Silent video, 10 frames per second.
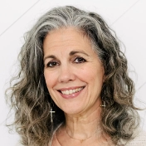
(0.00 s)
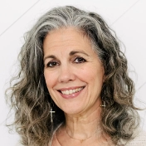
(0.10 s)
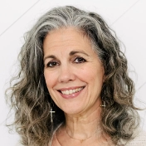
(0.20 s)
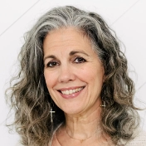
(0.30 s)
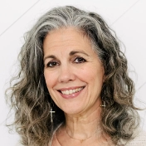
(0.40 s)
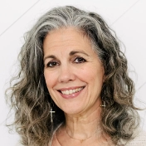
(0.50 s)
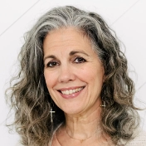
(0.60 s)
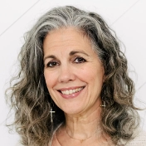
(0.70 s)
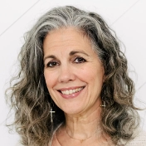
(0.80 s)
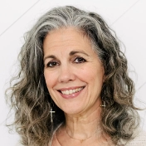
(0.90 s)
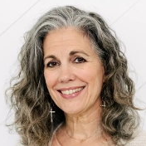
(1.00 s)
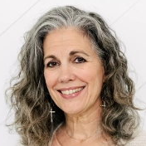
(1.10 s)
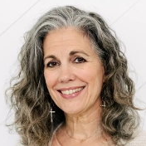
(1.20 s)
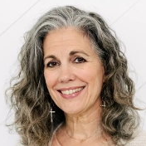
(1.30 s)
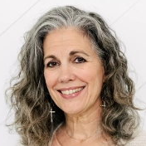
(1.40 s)

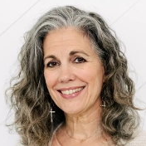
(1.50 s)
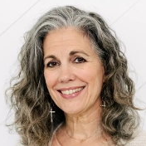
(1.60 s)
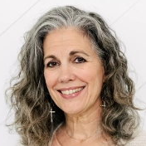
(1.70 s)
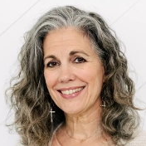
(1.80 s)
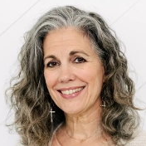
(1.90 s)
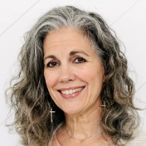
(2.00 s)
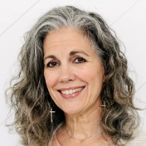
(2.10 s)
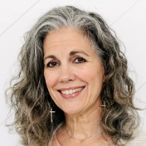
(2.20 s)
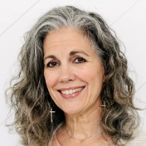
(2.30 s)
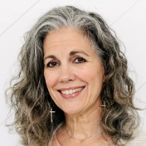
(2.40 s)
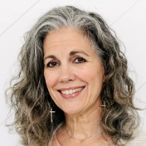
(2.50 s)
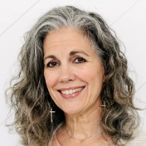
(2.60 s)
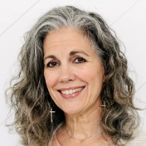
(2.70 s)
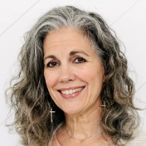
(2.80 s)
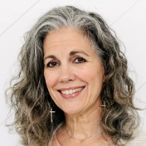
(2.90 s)

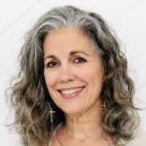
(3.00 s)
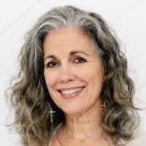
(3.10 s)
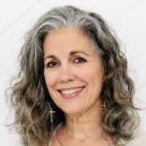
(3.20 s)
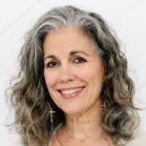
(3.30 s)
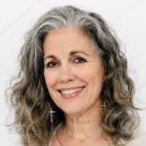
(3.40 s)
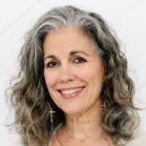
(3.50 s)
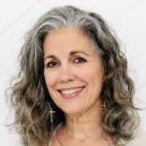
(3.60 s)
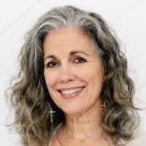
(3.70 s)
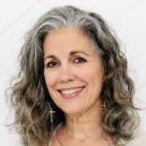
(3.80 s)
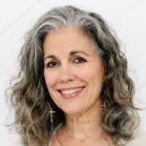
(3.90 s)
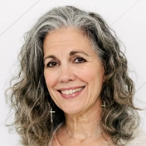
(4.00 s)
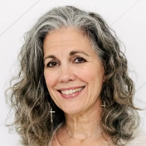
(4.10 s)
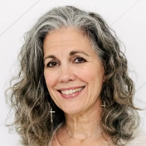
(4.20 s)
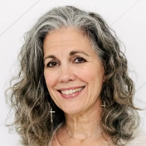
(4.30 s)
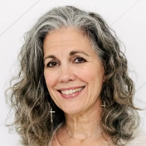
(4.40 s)

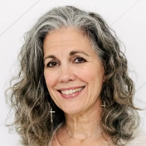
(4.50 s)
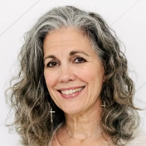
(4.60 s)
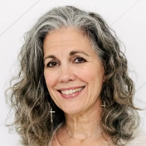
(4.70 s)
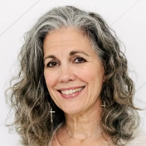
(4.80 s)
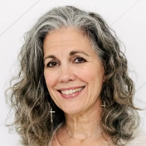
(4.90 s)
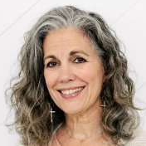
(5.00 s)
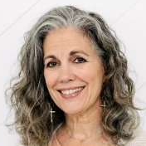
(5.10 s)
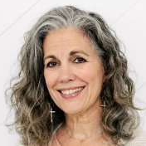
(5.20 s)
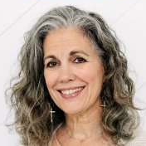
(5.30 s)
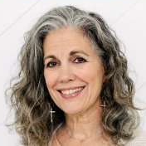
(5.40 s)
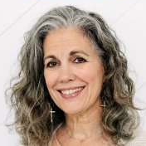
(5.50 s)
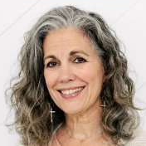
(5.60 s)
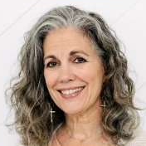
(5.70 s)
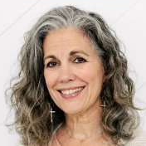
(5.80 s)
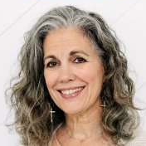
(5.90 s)

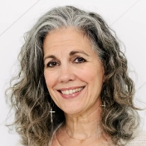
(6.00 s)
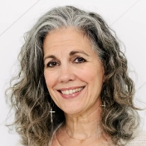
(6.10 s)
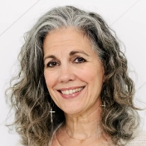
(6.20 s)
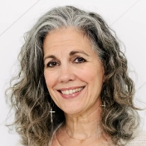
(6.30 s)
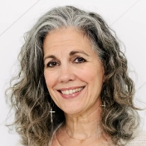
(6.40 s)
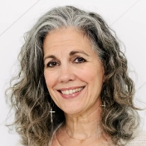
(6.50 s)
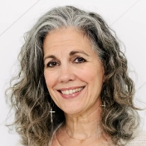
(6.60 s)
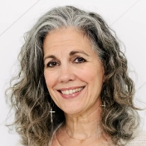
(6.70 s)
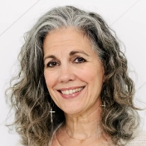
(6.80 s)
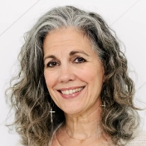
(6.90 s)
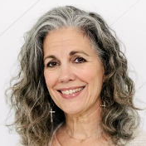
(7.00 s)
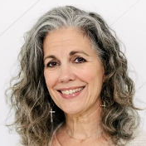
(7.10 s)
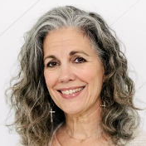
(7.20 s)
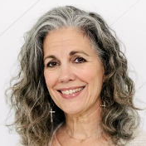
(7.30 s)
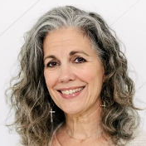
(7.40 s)

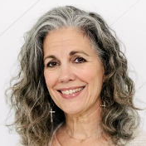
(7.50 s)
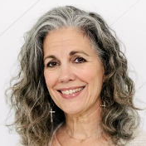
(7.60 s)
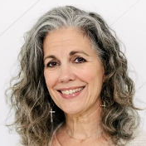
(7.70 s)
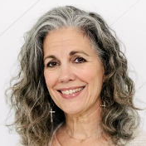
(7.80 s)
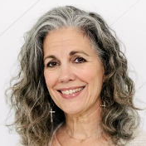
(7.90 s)
This is a still picture; no speech is visible.